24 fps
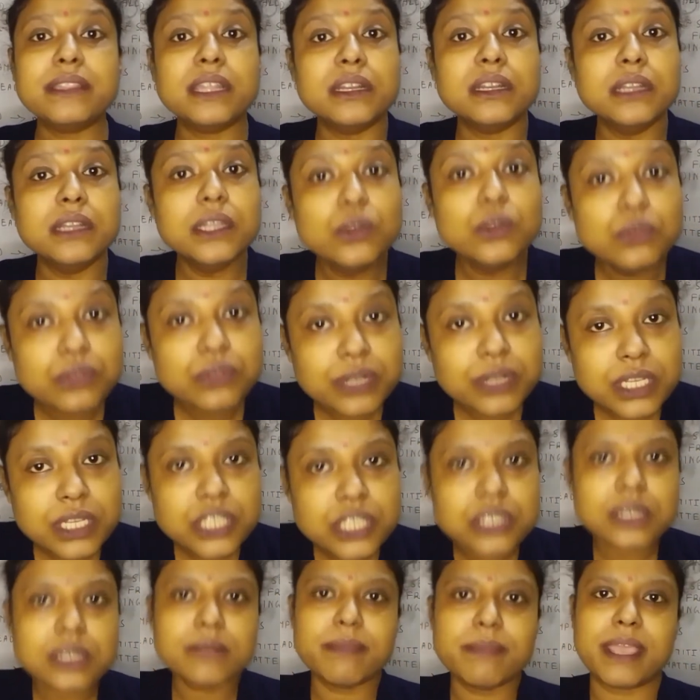The
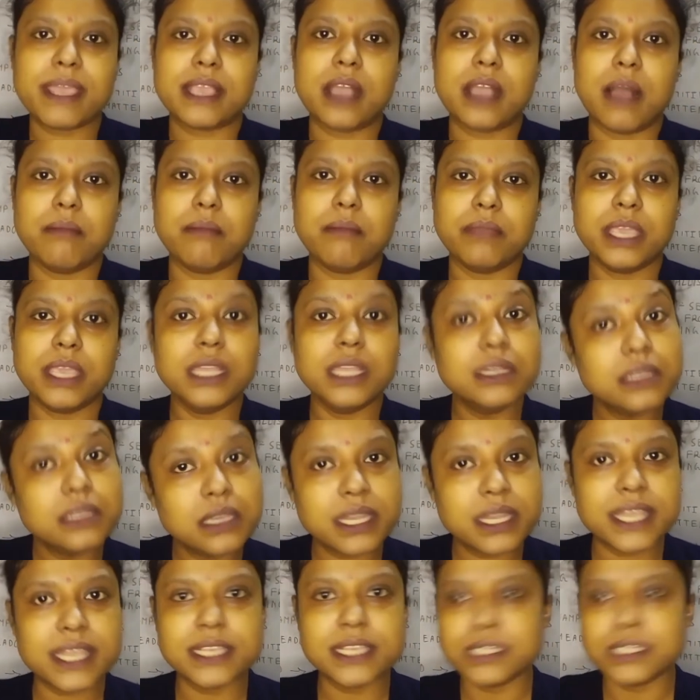nutrition become
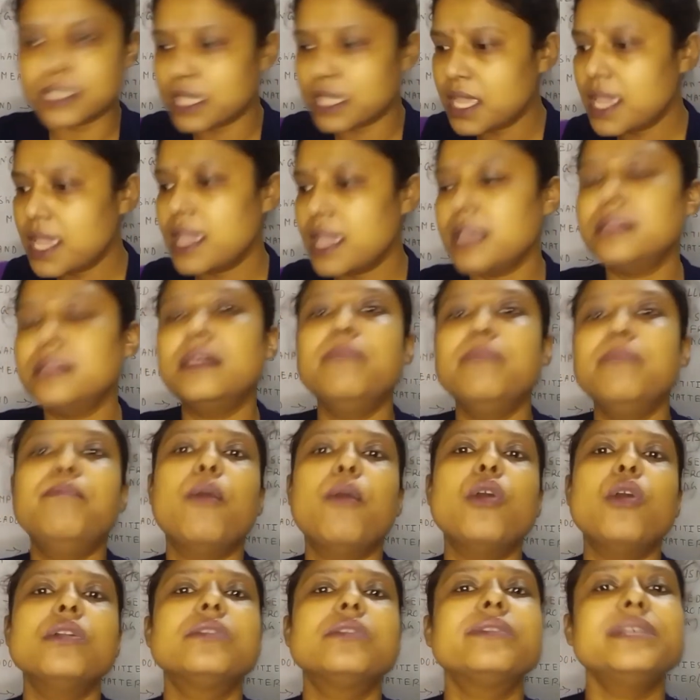increase in the
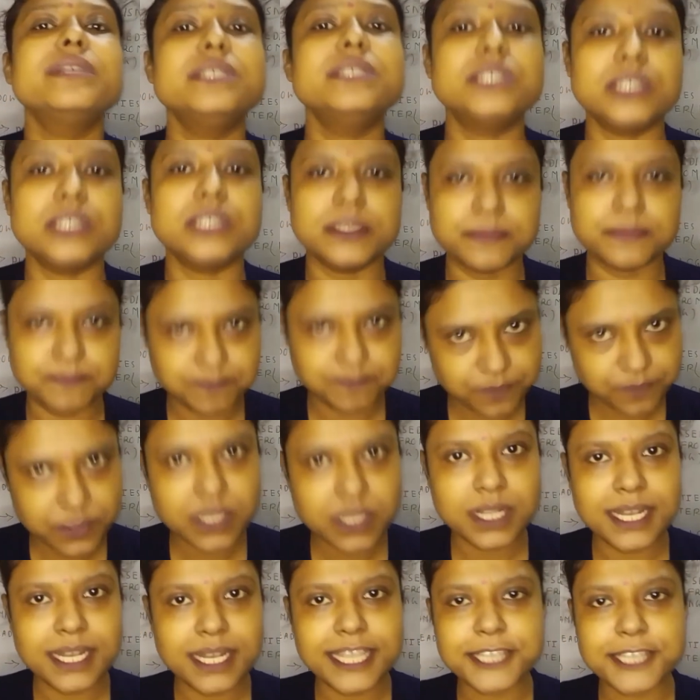pond region.
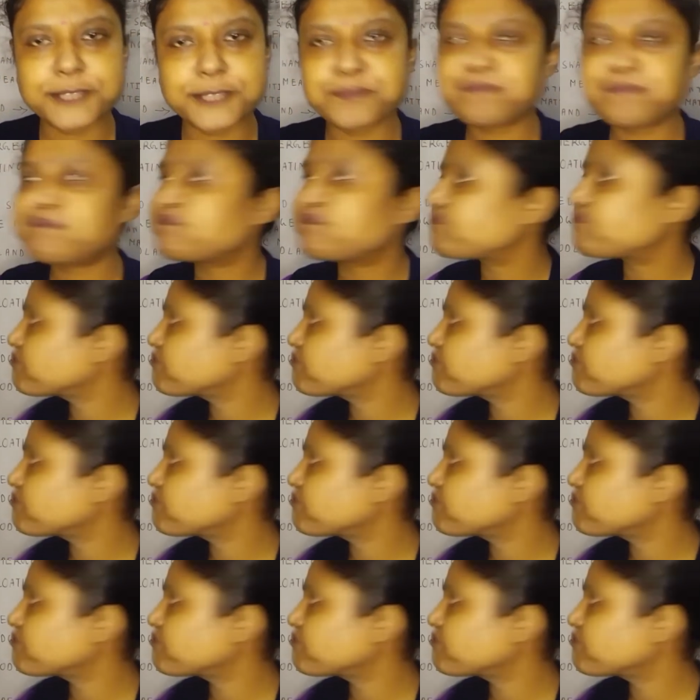Clear?